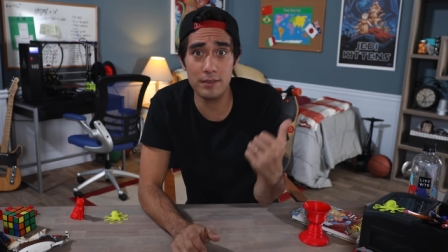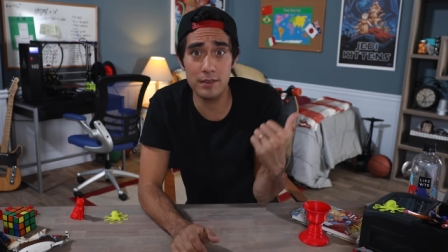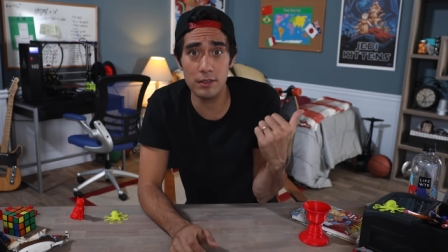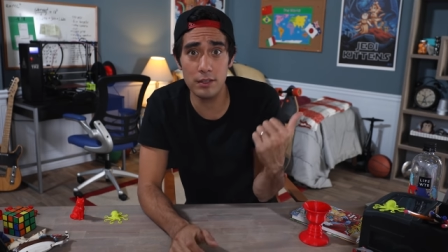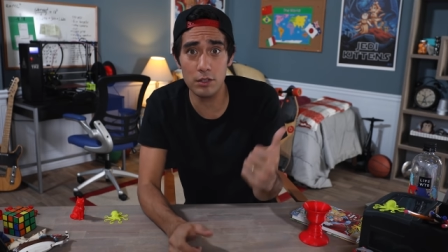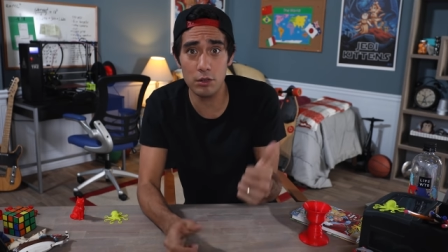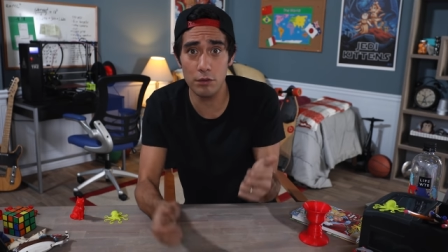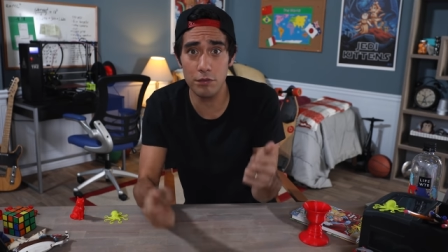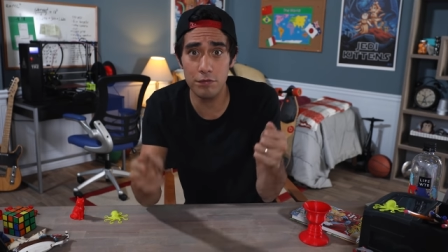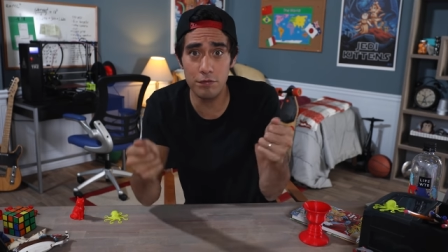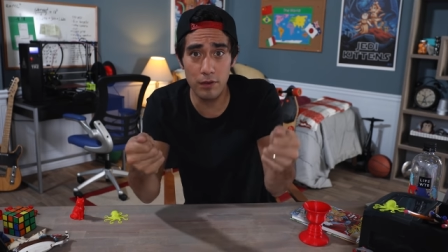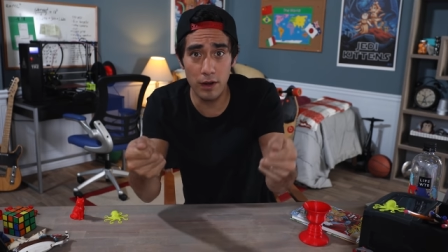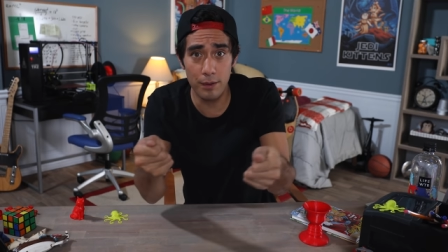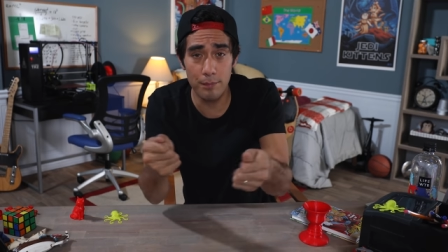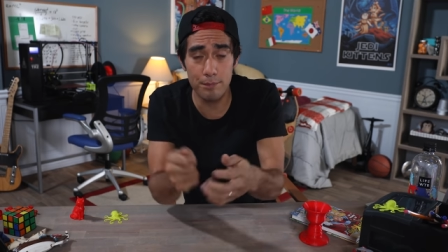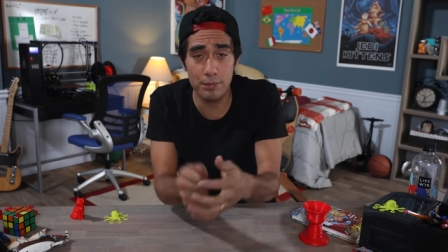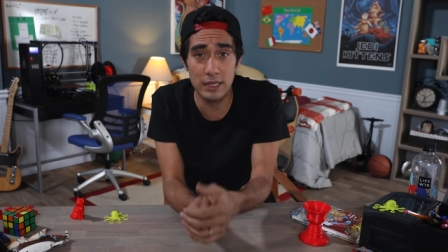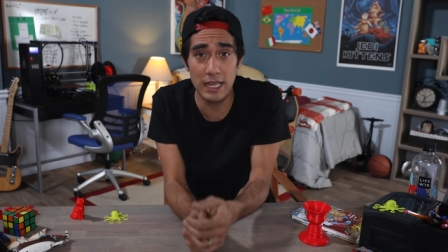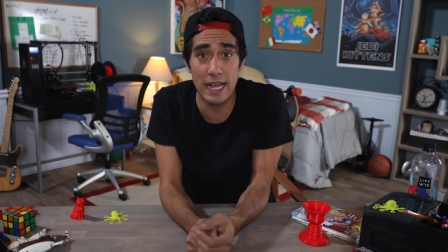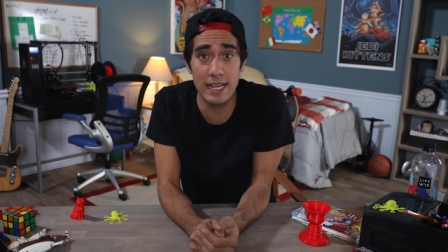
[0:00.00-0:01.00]
is a little
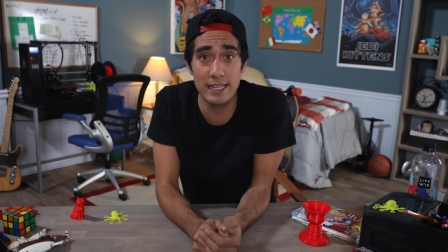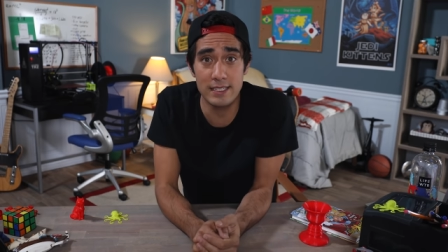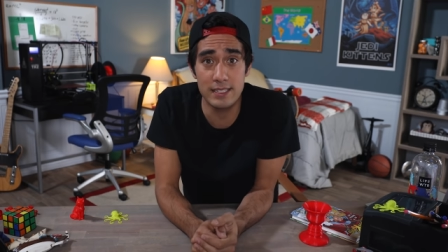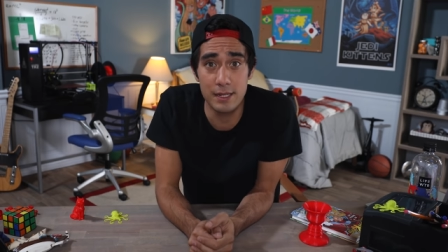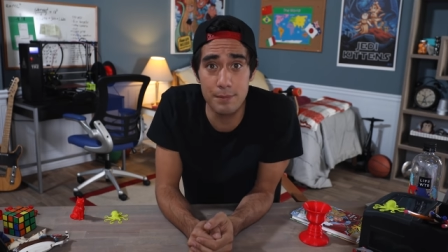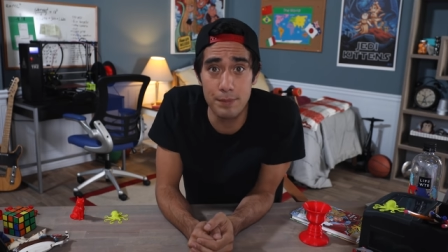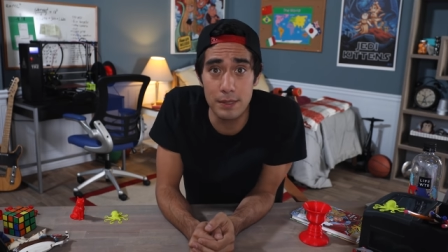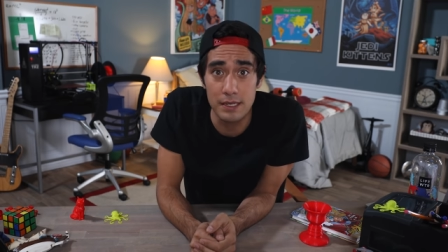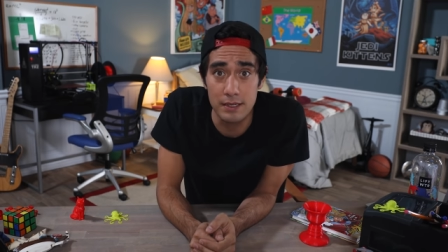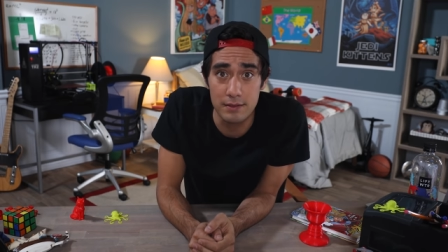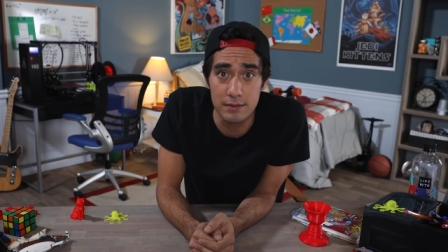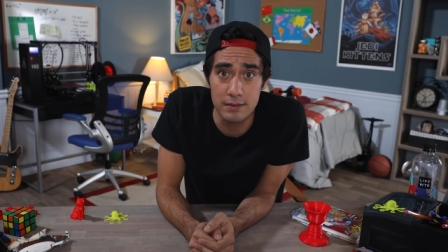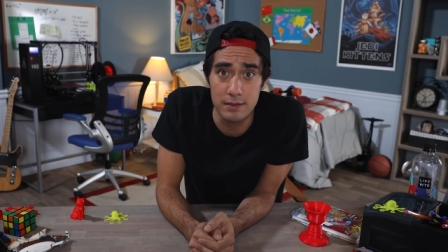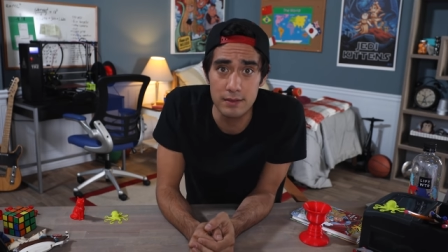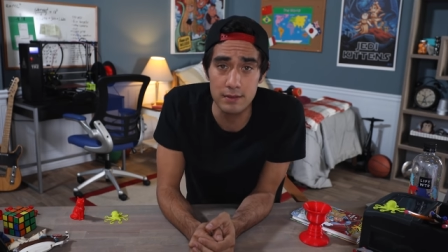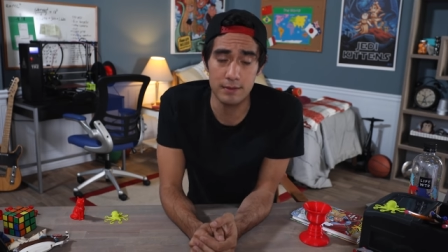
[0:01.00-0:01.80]
front plastic piece.